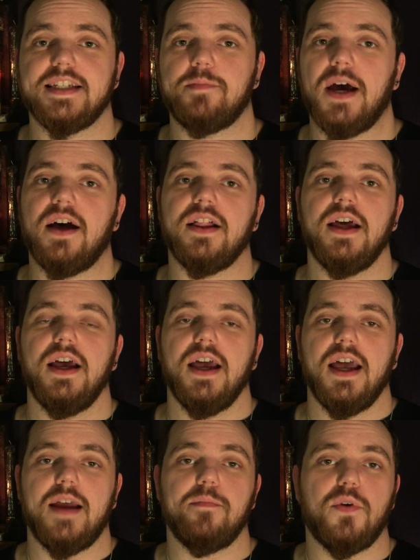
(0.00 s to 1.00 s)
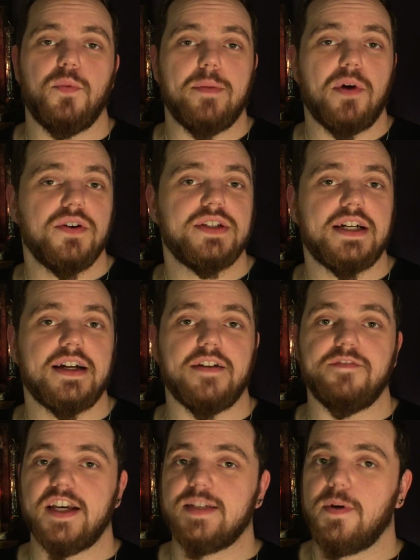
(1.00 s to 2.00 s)
spell and we posted it
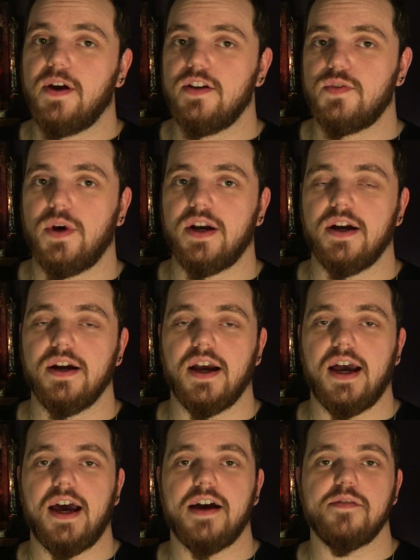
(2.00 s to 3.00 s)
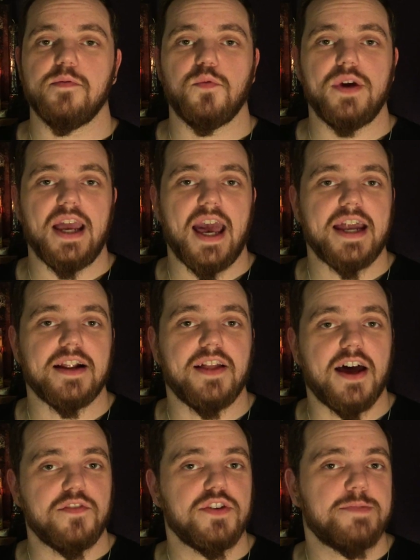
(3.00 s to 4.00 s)
on Facebook and Twitter, we had a
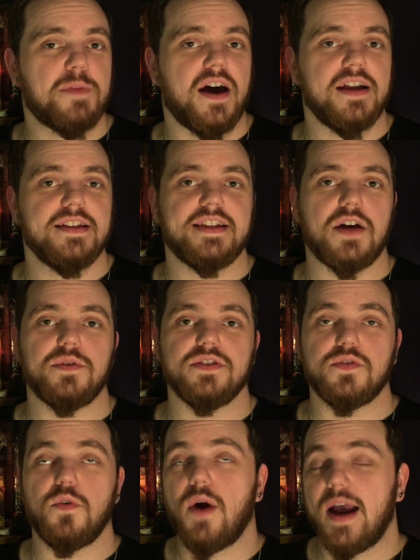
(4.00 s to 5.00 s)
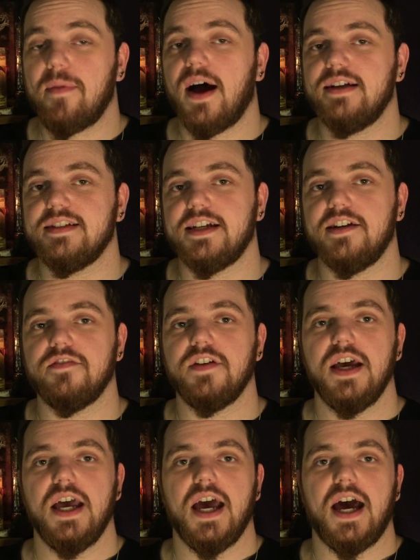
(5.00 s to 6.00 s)
lot of response that was quite positive.
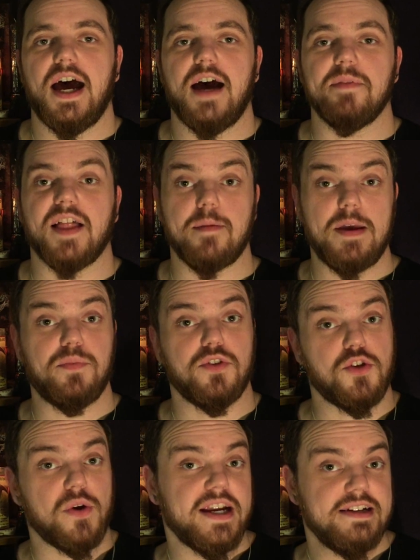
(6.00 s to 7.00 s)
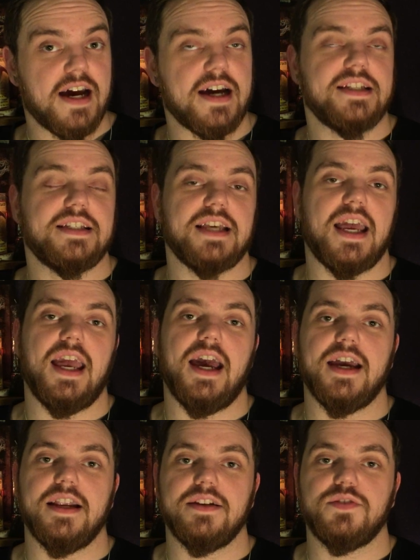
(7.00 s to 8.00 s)
A lot of people joined us,
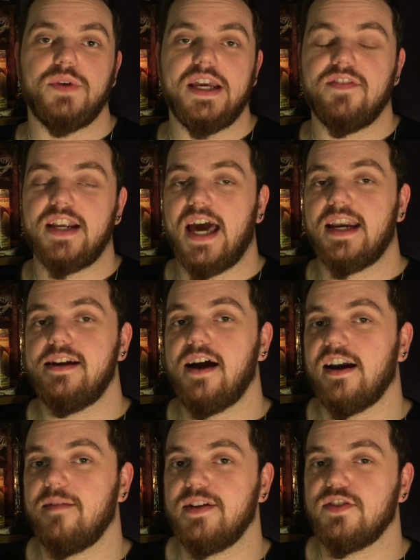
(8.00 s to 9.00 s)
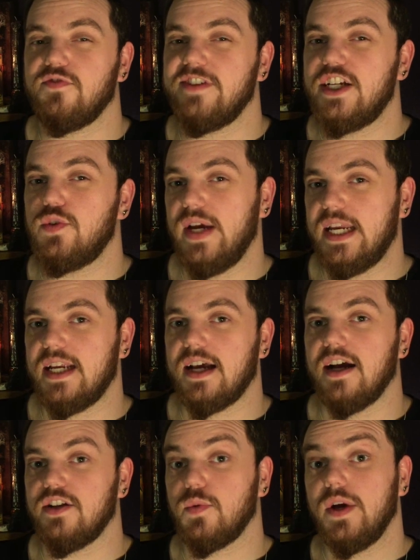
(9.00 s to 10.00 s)
and we even had anonymous retweet it
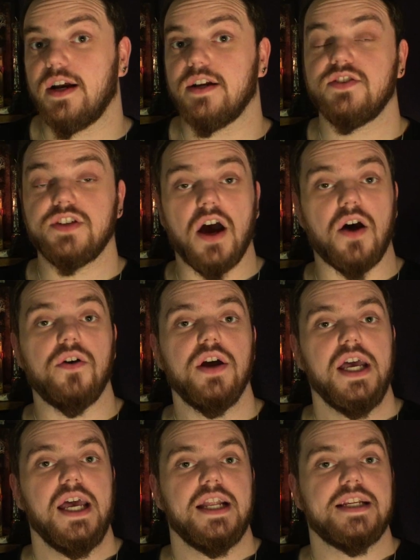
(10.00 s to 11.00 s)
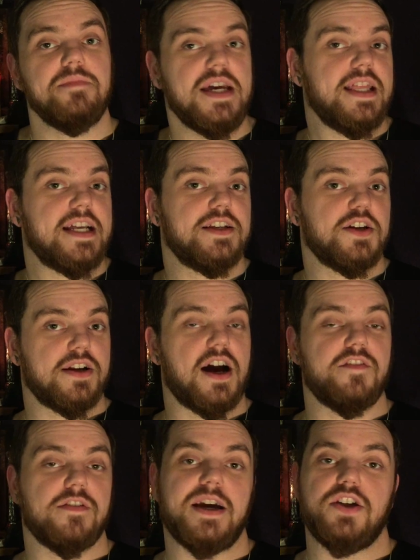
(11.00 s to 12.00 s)
on Twitter. So to me, that's a good
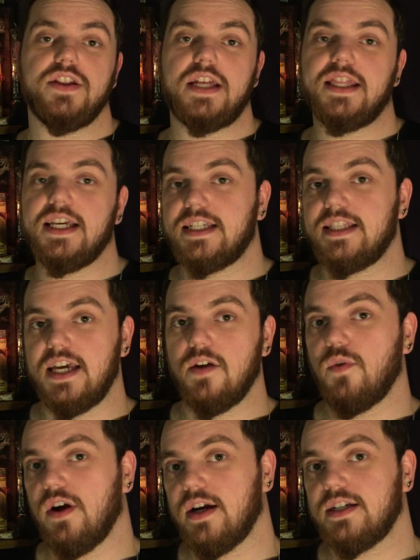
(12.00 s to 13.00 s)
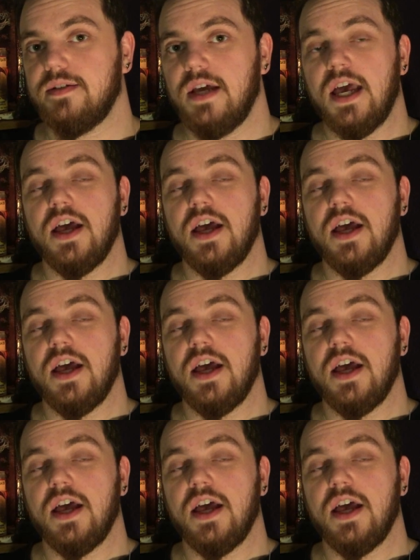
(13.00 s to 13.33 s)
confirmation that this thing worked.